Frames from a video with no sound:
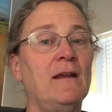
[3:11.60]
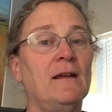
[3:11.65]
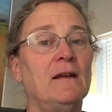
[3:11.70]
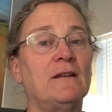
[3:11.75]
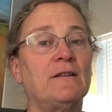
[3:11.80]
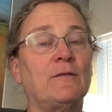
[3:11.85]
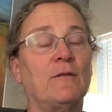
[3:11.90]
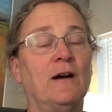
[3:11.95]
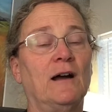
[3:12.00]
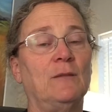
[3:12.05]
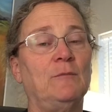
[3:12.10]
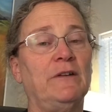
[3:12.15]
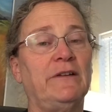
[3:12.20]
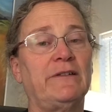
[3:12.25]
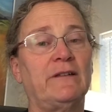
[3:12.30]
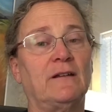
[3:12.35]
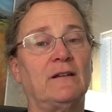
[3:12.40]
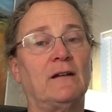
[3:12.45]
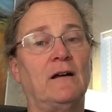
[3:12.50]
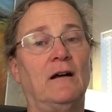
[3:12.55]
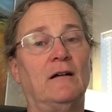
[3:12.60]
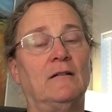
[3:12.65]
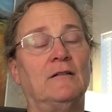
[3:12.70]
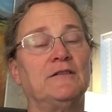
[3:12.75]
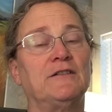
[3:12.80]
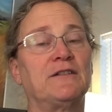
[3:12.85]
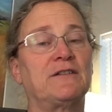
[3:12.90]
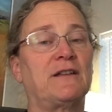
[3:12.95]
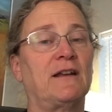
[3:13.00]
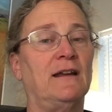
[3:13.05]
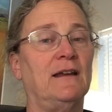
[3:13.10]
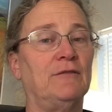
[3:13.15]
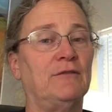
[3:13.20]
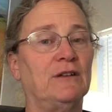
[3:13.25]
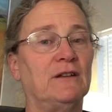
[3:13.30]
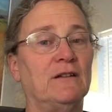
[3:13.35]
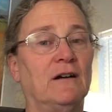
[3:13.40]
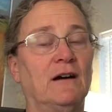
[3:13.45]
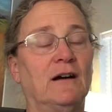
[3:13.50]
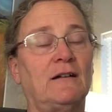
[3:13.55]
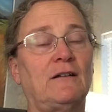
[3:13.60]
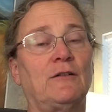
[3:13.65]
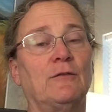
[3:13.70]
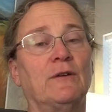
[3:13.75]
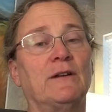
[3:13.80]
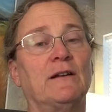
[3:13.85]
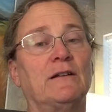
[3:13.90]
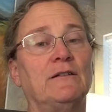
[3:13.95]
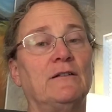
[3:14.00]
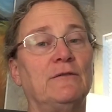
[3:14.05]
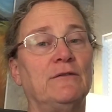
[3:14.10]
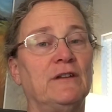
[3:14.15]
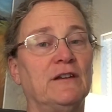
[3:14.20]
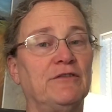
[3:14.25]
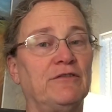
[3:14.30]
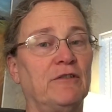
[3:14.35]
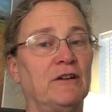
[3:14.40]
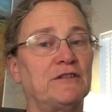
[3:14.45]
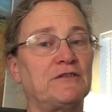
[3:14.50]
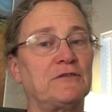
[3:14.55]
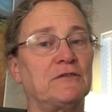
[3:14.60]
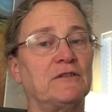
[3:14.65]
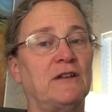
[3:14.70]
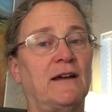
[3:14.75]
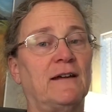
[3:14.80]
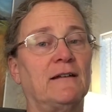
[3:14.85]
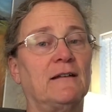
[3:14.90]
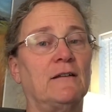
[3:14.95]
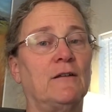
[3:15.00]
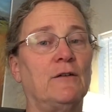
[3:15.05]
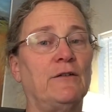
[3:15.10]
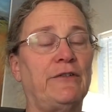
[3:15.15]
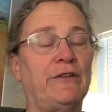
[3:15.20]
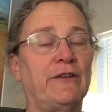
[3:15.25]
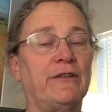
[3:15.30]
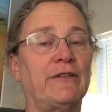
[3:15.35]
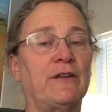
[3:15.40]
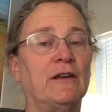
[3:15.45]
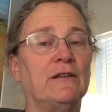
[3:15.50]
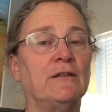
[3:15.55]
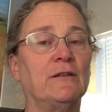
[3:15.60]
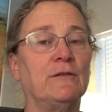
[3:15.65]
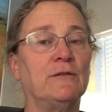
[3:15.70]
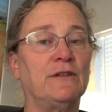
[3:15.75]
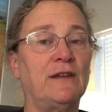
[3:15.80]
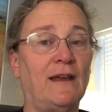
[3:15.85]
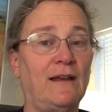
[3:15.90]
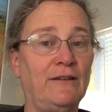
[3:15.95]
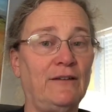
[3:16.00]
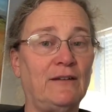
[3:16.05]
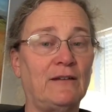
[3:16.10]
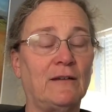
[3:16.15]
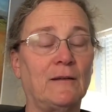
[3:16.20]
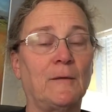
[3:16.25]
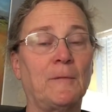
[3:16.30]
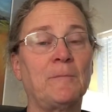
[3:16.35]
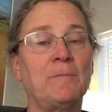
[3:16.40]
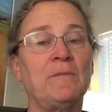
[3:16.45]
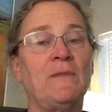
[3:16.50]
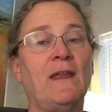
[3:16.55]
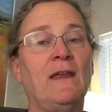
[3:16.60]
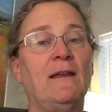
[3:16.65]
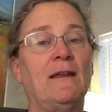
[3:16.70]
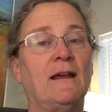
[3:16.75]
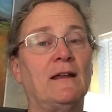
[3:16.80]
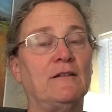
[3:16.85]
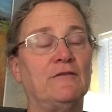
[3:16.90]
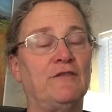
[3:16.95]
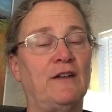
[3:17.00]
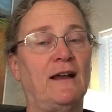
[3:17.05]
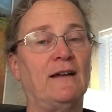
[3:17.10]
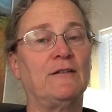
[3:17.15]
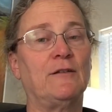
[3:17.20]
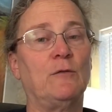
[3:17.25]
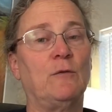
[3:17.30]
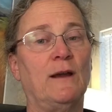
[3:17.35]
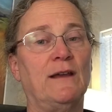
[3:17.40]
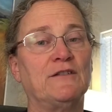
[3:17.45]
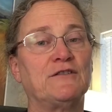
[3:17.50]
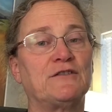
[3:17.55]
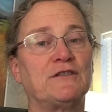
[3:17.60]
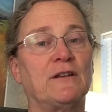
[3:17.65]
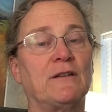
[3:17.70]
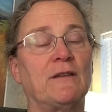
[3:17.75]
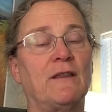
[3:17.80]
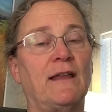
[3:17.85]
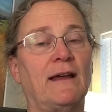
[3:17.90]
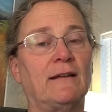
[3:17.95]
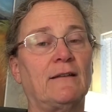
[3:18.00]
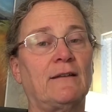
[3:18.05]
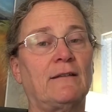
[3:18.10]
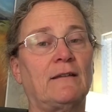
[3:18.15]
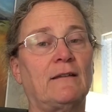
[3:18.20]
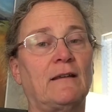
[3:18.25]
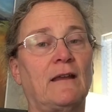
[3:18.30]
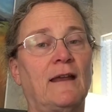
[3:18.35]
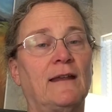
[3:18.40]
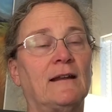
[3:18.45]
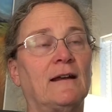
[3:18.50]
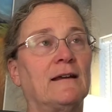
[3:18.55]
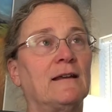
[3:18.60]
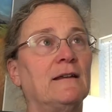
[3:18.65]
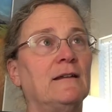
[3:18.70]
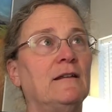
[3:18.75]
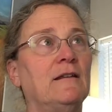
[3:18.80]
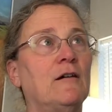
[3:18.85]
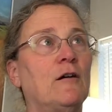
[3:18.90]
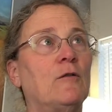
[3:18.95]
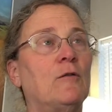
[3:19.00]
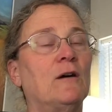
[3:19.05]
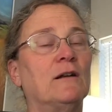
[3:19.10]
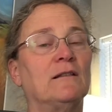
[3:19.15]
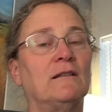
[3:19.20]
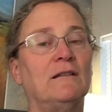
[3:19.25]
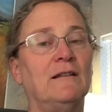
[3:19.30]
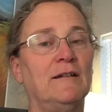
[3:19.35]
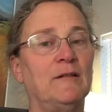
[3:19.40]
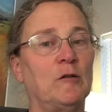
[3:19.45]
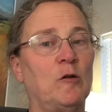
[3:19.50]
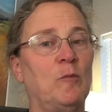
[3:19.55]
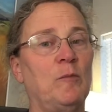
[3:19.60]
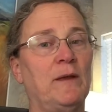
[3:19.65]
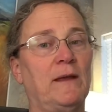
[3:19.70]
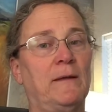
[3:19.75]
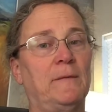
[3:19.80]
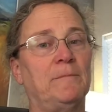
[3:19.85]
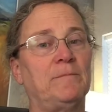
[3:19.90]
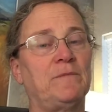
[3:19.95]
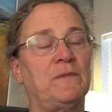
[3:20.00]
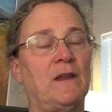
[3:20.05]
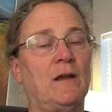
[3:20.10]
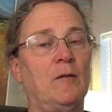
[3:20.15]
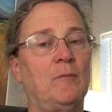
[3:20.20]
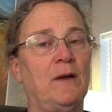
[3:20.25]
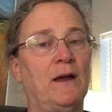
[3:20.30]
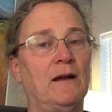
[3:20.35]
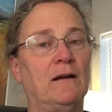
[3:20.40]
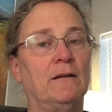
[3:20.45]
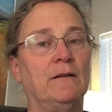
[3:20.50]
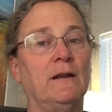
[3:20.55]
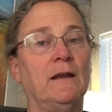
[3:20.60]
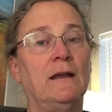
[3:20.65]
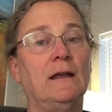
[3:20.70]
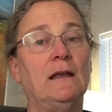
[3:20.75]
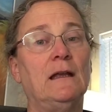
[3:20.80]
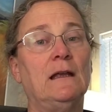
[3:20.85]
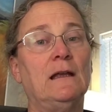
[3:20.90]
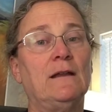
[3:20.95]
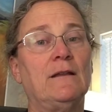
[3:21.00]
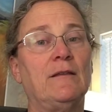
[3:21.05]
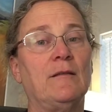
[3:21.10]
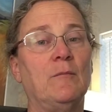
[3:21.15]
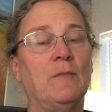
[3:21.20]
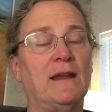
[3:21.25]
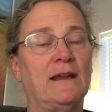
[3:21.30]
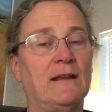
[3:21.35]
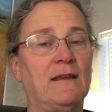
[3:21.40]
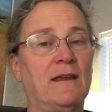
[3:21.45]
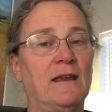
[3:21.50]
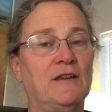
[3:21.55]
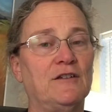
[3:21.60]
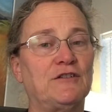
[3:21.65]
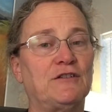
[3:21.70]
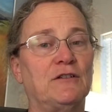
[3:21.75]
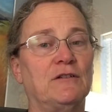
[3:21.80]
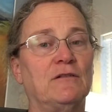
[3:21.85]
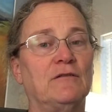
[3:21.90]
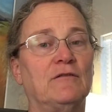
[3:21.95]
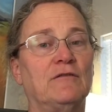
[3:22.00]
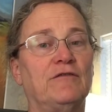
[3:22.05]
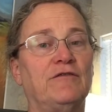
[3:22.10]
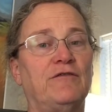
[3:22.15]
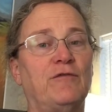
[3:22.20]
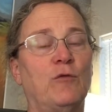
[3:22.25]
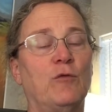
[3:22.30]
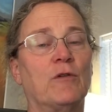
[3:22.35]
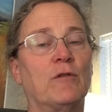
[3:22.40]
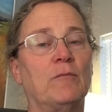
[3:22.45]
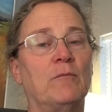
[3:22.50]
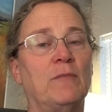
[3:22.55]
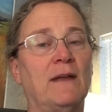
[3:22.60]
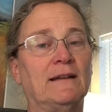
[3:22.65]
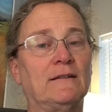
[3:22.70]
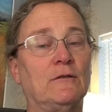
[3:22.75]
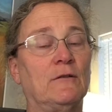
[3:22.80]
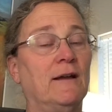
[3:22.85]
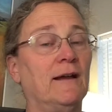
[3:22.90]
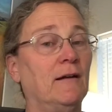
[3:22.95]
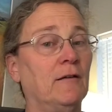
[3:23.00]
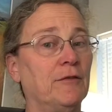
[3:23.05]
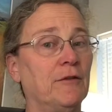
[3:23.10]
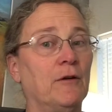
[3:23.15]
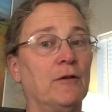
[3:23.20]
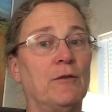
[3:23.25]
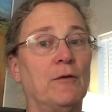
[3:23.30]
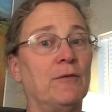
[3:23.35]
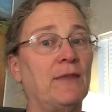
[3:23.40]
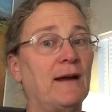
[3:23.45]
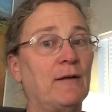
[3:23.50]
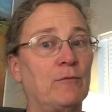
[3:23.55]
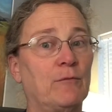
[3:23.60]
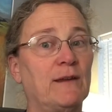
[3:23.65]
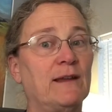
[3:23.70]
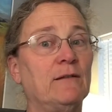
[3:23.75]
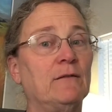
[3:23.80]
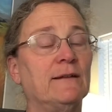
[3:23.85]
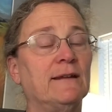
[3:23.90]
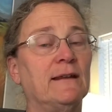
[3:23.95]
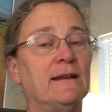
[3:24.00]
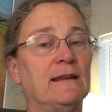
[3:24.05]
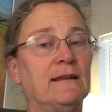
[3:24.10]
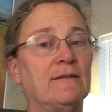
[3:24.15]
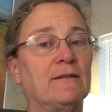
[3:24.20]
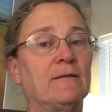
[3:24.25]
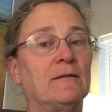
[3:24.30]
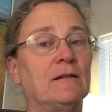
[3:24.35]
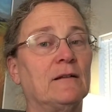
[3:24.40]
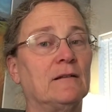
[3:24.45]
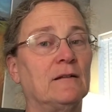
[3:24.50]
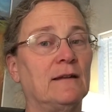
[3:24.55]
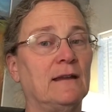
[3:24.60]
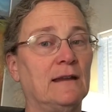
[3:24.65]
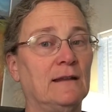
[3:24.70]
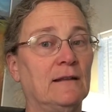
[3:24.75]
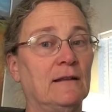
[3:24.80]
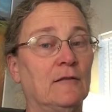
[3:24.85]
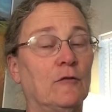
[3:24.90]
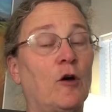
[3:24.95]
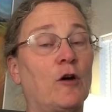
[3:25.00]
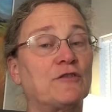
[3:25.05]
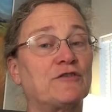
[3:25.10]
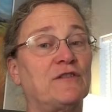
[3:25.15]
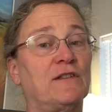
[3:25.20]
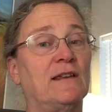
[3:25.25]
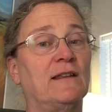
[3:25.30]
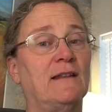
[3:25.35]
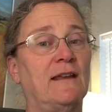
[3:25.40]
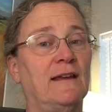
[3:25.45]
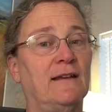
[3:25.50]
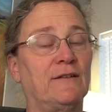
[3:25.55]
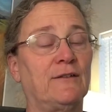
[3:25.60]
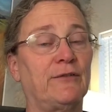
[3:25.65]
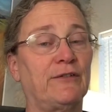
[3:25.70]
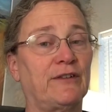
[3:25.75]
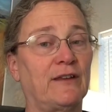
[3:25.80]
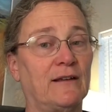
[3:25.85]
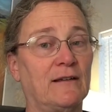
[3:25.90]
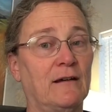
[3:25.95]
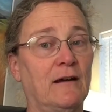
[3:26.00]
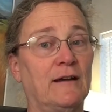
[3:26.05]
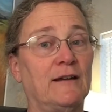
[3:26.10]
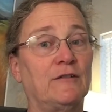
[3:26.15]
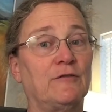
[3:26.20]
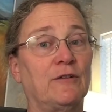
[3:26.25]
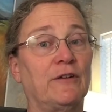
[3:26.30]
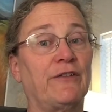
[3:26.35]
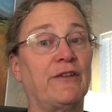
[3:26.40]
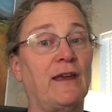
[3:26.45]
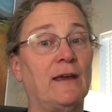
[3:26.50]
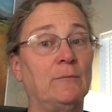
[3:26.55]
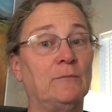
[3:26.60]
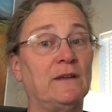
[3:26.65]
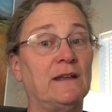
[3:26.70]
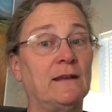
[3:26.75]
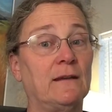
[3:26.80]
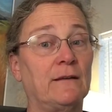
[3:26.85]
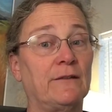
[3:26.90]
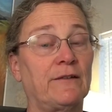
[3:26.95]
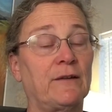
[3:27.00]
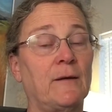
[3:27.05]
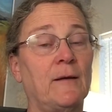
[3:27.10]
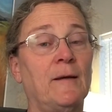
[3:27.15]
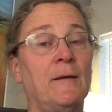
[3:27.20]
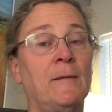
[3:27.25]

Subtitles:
So I'm a psychologist, I have a doctorate, I do differential diagnosis, I do testing and evaluation. And I know a little bit about the medication for mental health, although that really is largely in the hands of psychiatrists, MDs.